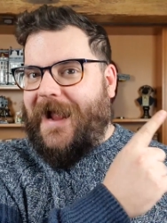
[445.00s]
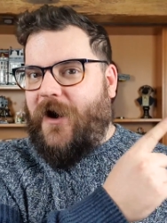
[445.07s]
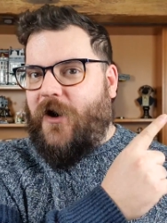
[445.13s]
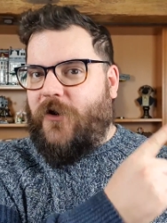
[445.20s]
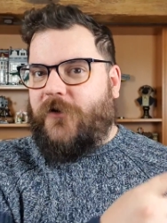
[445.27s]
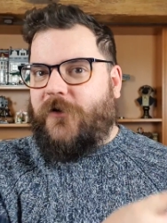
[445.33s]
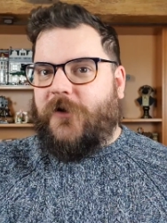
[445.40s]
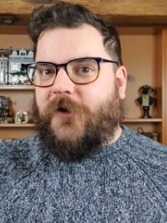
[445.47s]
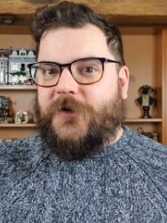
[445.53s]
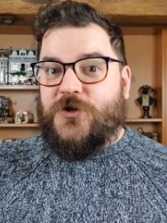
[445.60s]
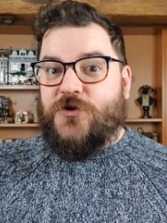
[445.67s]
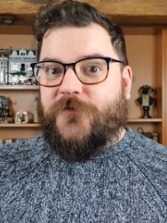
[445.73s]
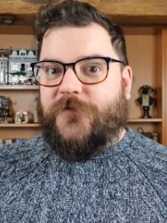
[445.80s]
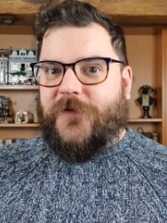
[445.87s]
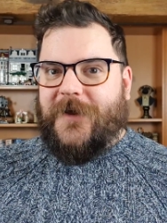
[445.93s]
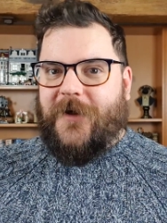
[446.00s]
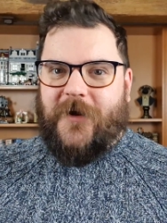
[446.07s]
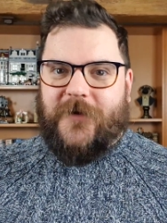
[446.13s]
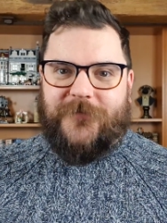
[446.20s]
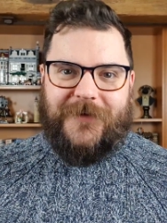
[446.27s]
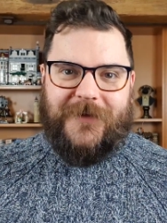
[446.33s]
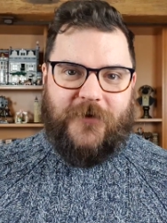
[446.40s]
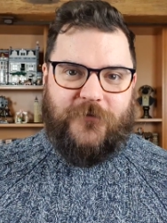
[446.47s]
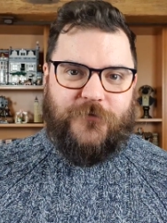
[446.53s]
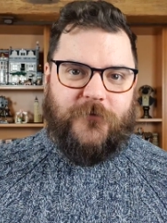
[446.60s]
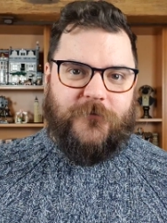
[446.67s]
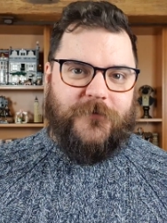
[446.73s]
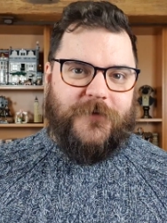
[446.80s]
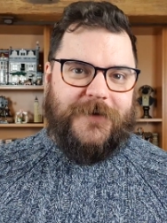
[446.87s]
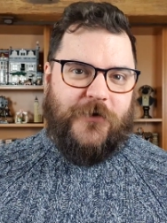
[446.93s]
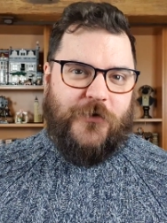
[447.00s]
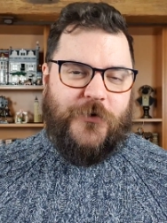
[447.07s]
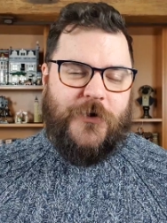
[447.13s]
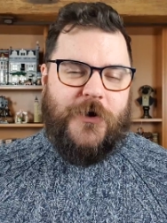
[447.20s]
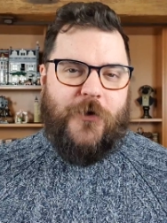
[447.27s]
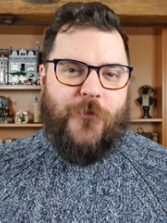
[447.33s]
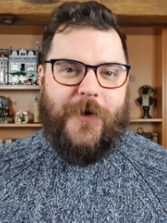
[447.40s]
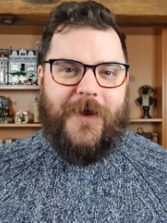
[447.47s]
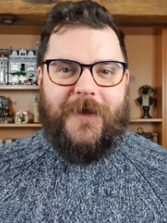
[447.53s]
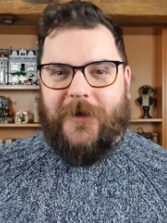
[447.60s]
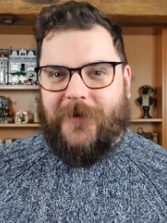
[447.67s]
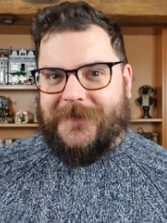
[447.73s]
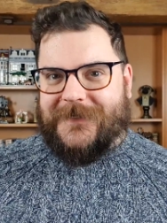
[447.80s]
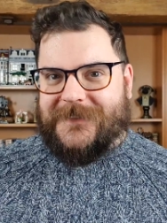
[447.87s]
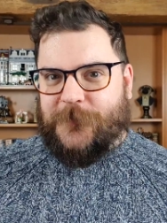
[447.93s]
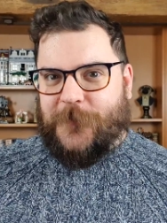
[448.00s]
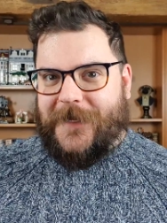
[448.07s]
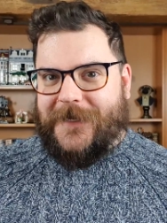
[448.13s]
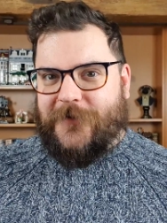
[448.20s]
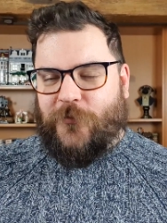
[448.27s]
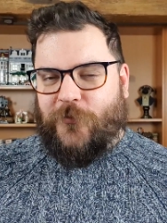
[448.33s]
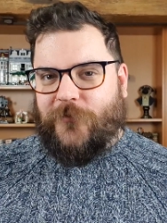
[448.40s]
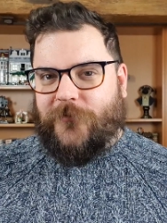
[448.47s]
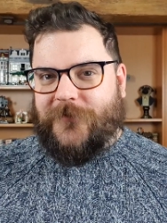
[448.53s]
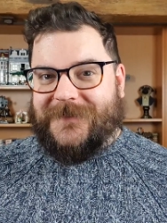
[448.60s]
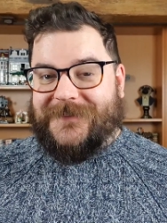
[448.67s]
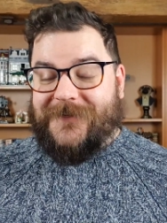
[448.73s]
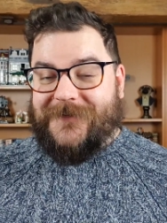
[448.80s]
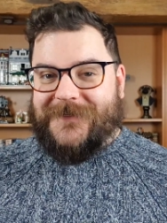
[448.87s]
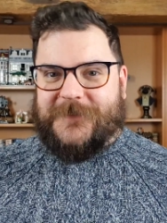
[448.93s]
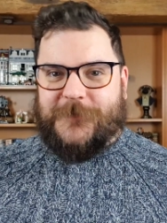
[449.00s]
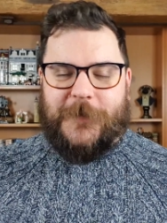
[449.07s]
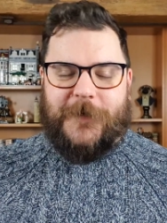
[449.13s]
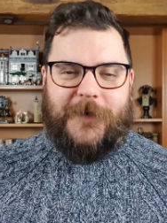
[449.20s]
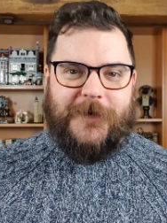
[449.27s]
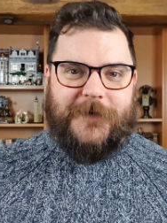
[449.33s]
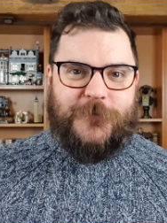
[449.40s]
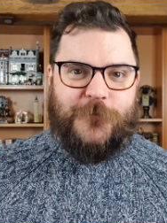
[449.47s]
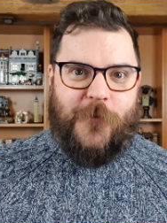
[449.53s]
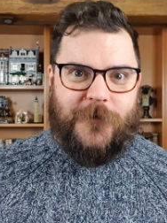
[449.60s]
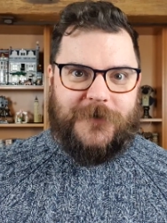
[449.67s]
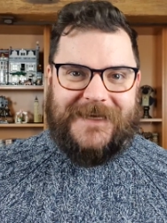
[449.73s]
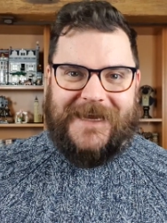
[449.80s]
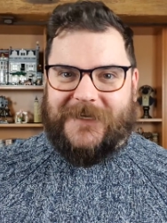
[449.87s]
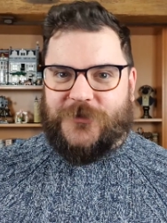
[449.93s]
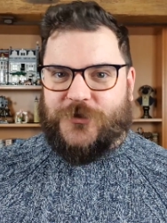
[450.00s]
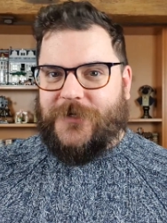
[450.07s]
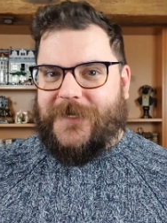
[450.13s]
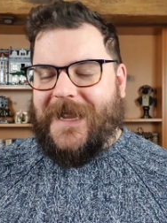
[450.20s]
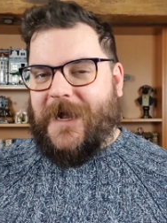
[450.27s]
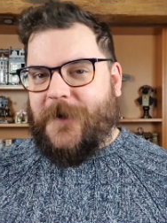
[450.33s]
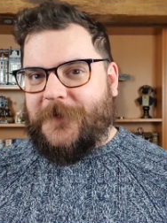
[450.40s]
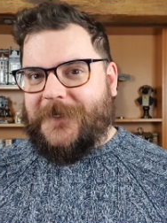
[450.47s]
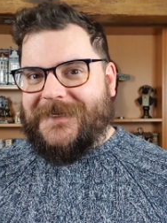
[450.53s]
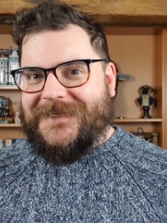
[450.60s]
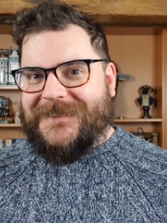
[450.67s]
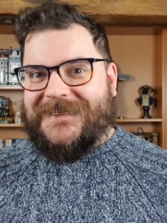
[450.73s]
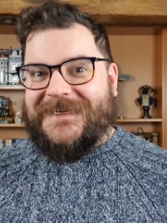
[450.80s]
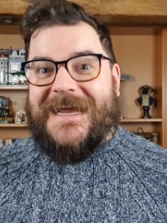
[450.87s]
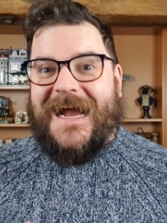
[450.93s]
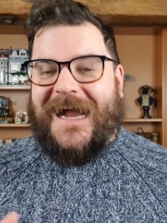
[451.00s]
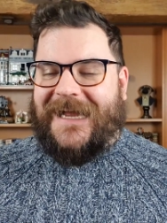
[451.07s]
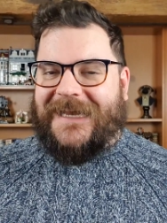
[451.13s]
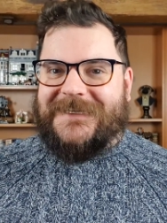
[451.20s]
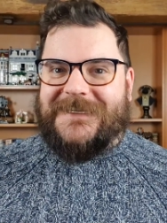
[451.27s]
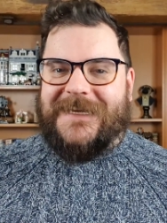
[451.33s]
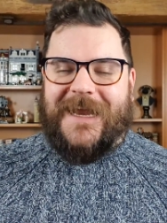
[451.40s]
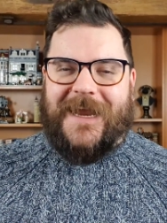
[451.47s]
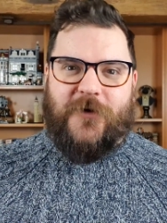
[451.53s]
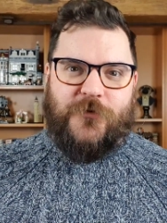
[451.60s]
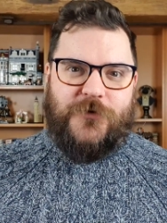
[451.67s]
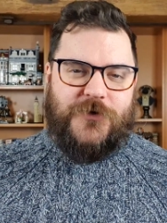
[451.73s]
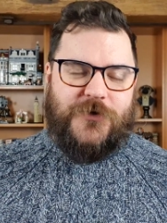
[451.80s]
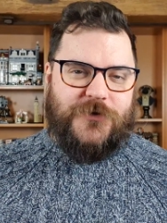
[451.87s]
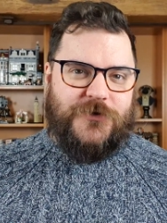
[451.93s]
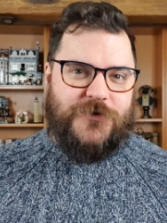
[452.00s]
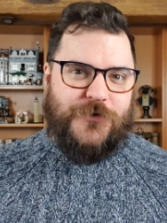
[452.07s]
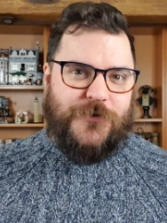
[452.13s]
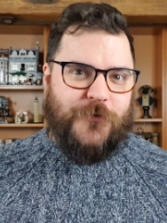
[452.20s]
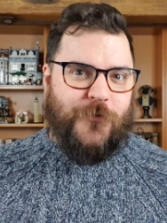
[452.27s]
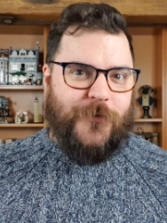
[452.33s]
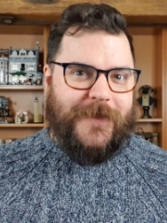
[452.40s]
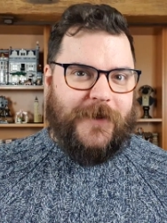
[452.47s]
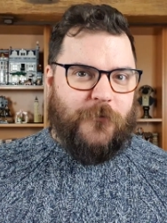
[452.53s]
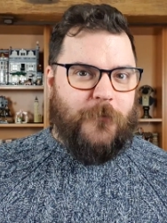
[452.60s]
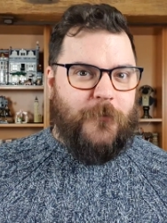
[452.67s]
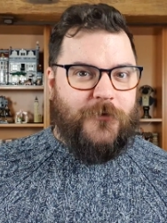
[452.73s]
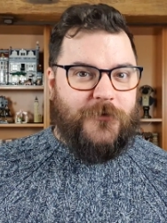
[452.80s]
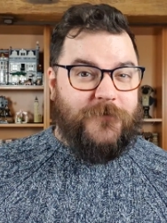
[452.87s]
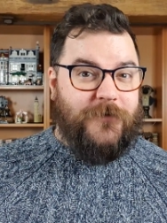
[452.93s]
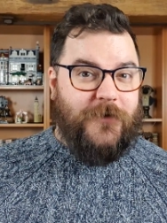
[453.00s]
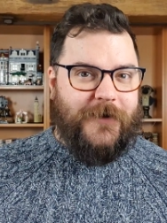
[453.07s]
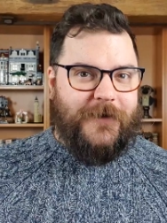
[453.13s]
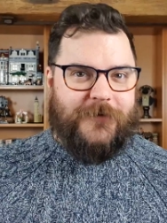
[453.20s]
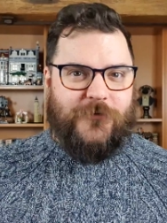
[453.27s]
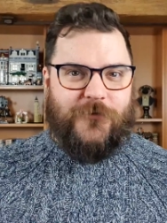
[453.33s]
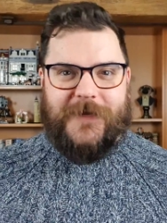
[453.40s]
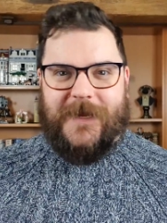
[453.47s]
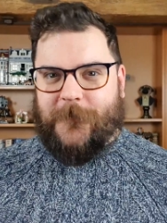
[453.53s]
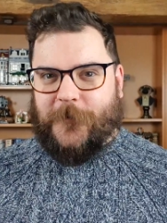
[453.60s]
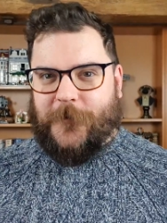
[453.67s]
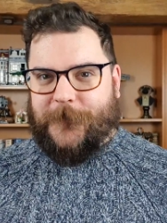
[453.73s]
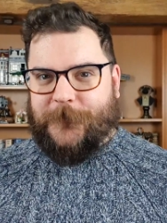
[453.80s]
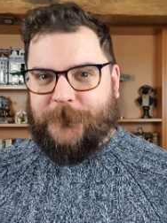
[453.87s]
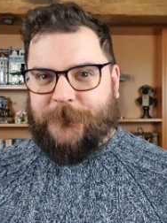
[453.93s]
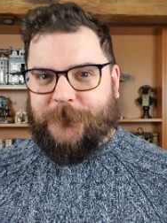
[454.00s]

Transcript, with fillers: our UV IVF video where I explain all of the science behind what's actually happening here and how you can do it without modifying your camera.